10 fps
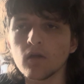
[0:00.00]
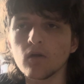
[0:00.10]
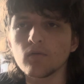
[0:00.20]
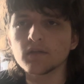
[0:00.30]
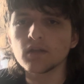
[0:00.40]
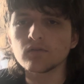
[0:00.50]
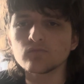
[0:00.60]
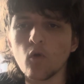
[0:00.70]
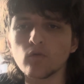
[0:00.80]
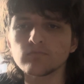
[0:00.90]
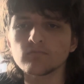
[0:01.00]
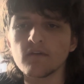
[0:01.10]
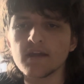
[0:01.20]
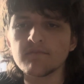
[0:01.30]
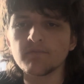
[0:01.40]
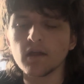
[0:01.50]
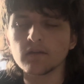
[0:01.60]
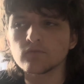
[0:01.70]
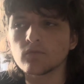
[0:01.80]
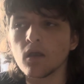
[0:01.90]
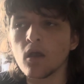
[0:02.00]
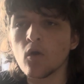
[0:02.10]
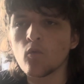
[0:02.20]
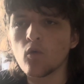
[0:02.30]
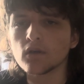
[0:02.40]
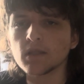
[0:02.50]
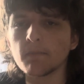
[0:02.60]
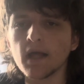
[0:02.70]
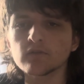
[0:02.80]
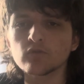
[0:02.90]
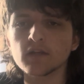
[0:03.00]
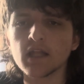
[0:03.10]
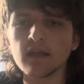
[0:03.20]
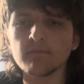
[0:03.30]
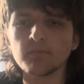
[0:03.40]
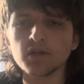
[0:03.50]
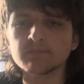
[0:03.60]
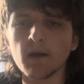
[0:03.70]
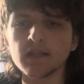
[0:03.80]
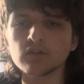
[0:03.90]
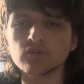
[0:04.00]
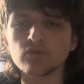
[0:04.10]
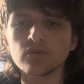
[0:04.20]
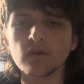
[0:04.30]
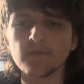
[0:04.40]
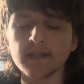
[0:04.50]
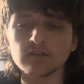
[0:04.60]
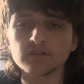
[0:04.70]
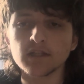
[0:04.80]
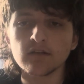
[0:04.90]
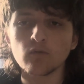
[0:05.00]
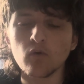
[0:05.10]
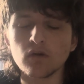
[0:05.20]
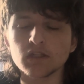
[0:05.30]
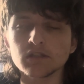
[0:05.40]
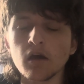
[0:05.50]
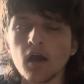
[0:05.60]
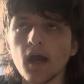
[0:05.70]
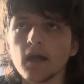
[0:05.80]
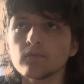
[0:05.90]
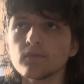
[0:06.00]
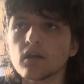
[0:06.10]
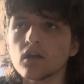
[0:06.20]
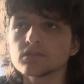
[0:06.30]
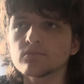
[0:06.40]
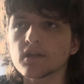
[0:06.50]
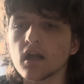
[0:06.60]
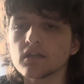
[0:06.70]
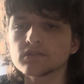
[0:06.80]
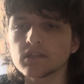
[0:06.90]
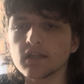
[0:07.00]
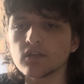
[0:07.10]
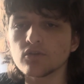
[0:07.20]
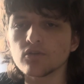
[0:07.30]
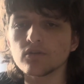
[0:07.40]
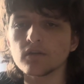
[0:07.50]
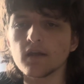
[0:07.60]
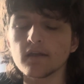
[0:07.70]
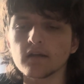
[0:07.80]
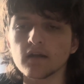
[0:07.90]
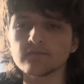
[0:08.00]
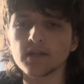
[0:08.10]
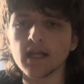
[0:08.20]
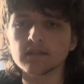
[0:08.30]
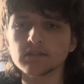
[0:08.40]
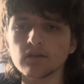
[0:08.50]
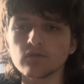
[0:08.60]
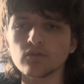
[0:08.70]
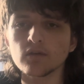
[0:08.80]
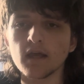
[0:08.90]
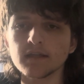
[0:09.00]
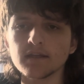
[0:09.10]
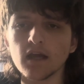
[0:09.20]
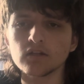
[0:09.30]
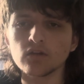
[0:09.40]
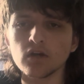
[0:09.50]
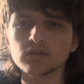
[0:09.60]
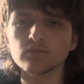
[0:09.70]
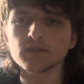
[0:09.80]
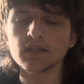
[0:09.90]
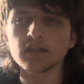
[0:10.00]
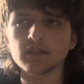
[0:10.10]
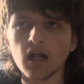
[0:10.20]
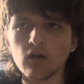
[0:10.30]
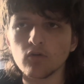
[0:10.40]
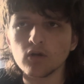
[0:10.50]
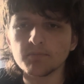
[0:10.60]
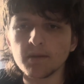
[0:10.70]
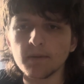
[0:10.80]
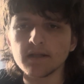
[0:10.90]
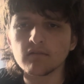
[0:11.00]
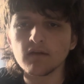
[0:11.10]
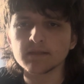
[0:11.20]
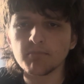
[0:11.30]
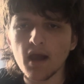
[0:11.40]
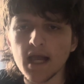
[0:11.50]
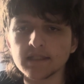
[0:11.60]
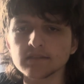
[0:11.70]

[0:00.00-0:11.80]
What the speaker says: we see Wong leave and Wonder Man go to Bruce Banner to the Avengers headquarters. And we can't see into the gun reality to the Yandos, which is Star-Lord by Chris Pratt.